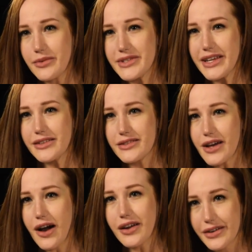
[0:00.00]
I was like
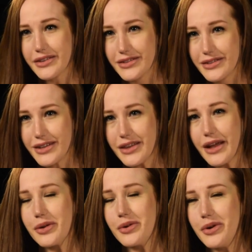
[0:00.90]
stuck in
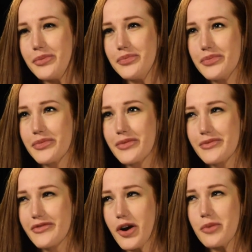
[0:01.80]
that little
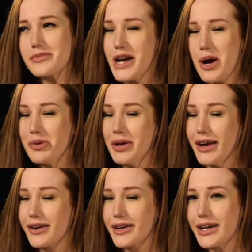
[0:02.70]
farm town
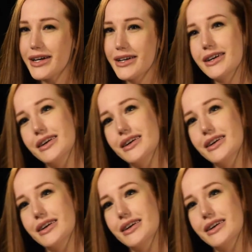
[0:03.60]
area.